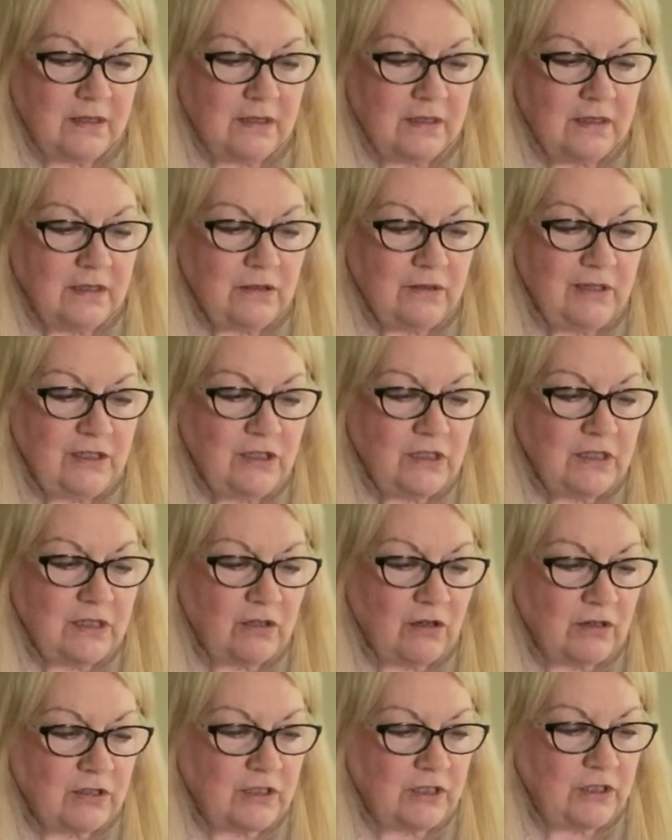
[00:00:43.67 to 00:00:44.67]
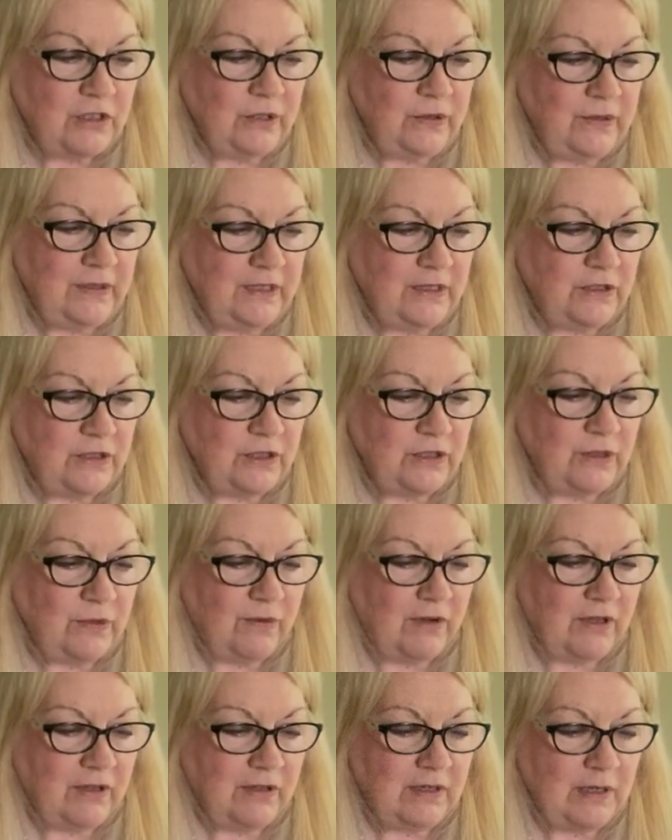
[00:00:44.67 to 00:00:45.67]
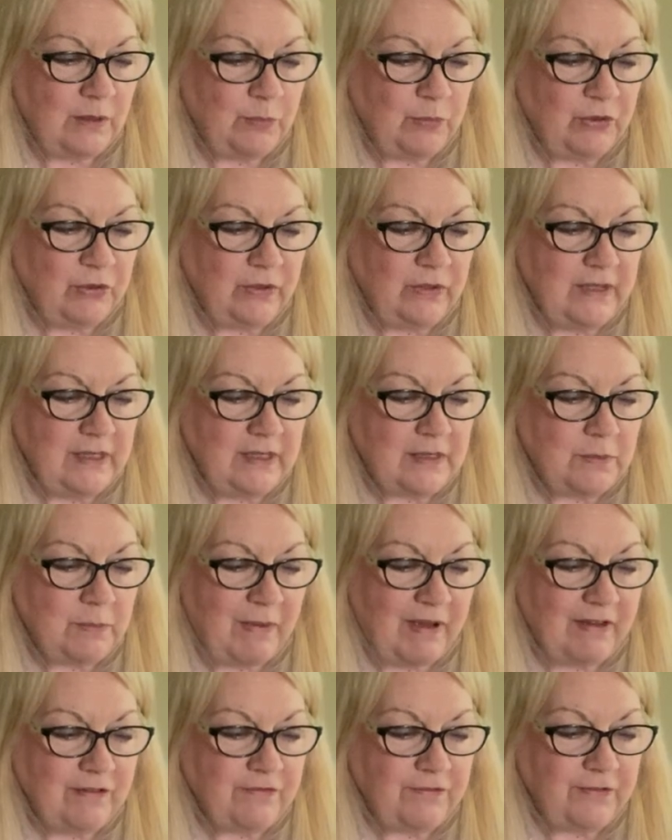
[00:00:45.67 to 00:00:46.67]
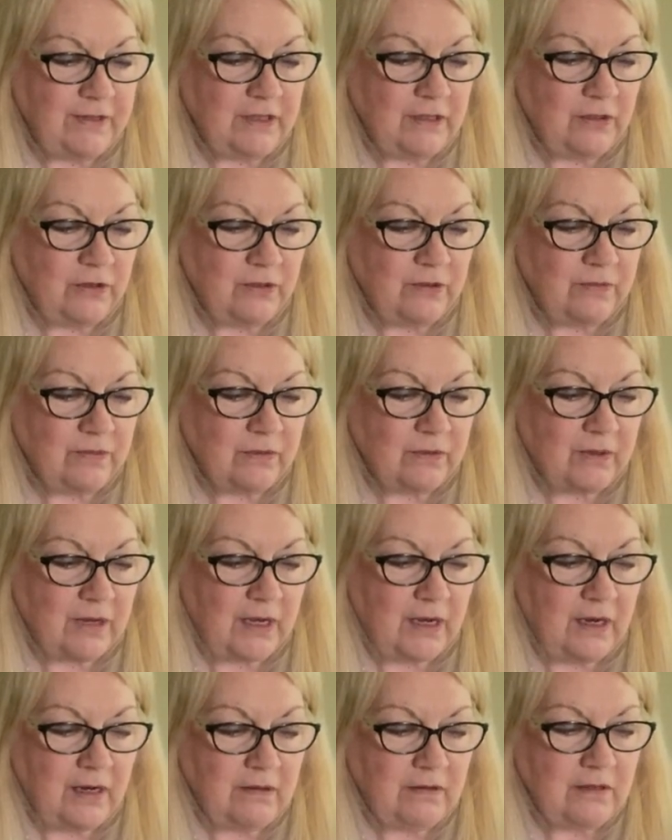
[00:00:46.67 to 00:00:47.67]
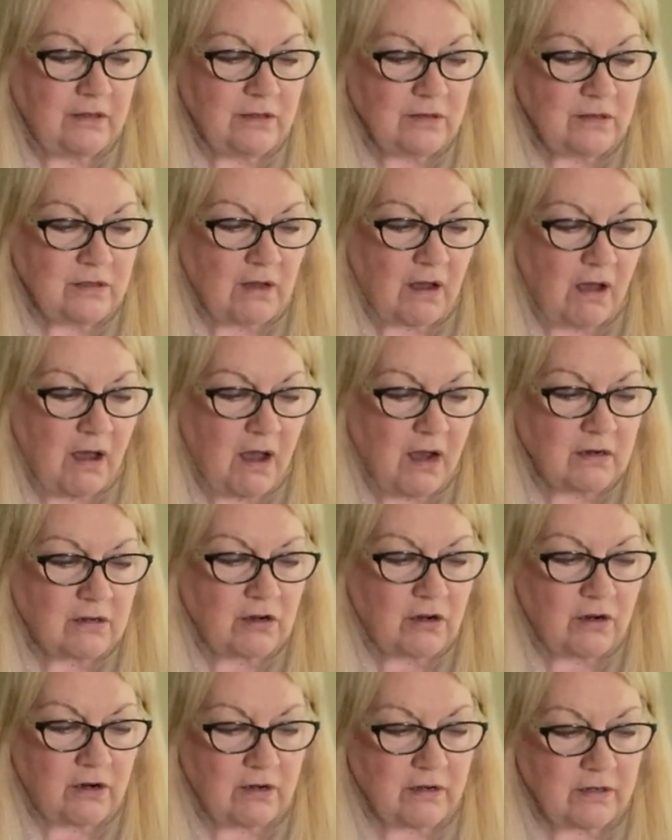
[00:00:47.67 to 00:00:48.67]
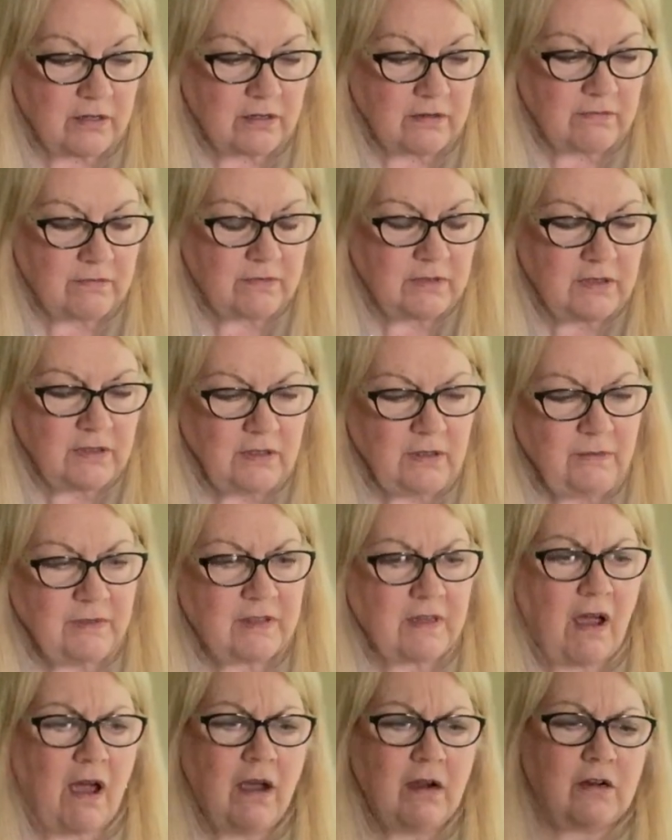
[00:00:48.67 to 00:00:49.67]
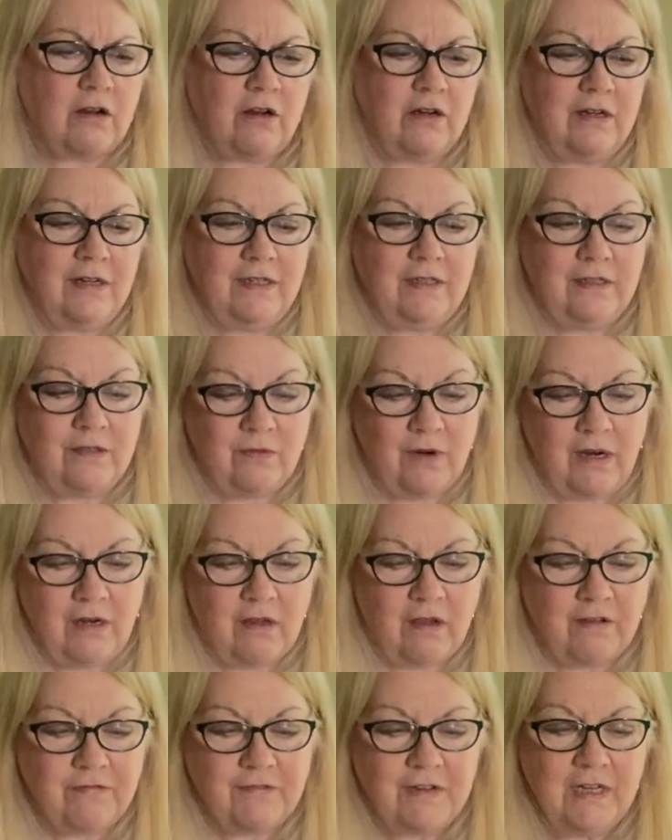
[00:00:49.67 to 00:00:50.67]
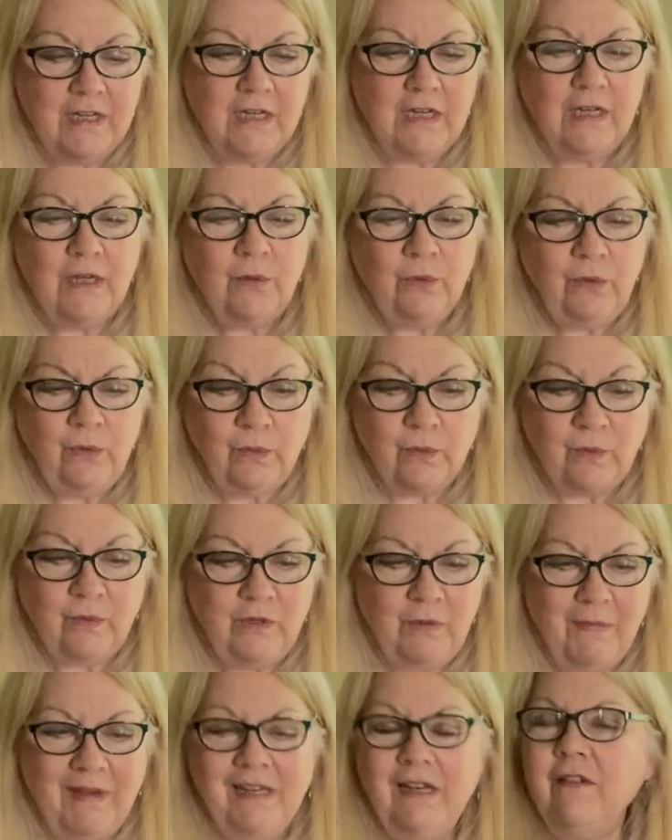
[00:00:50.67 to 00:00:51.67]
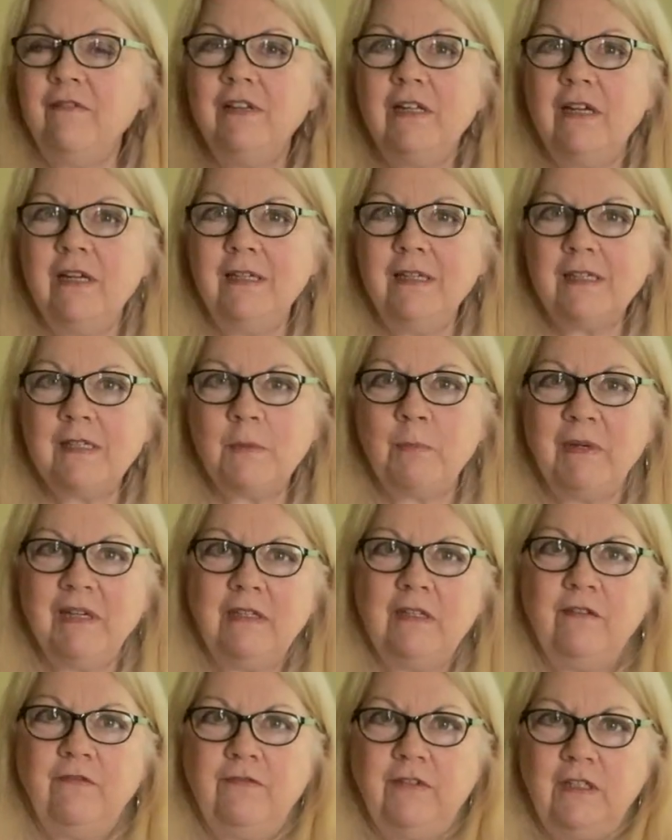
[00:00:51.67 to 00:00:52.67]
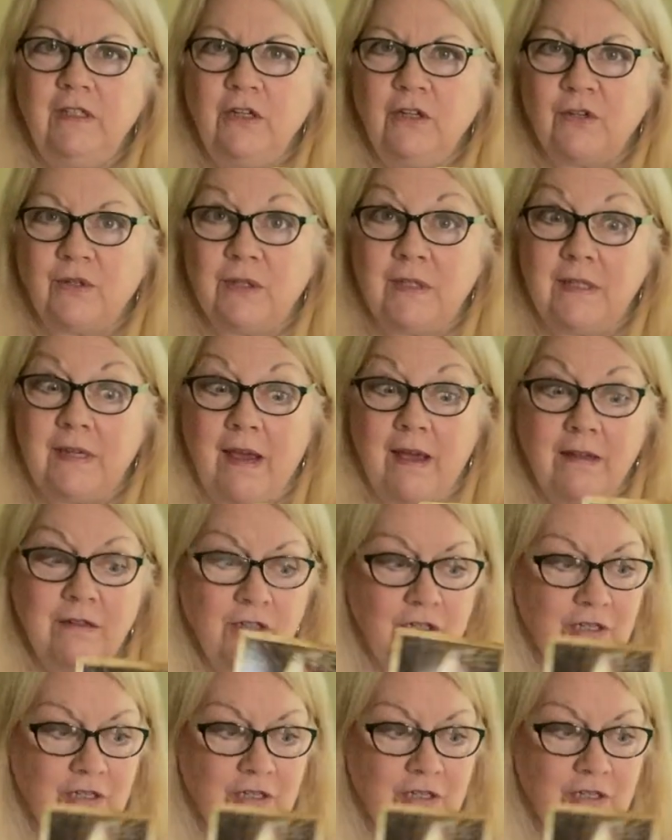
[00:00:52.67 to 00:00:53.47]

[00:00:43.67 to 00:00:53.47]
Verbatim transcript: so I just start to tune into you all, and I pull these by feel. Okay, there's a hot card. Let's see what the hot card is right off. Ooh, you might have an unexpected visitor, Sag.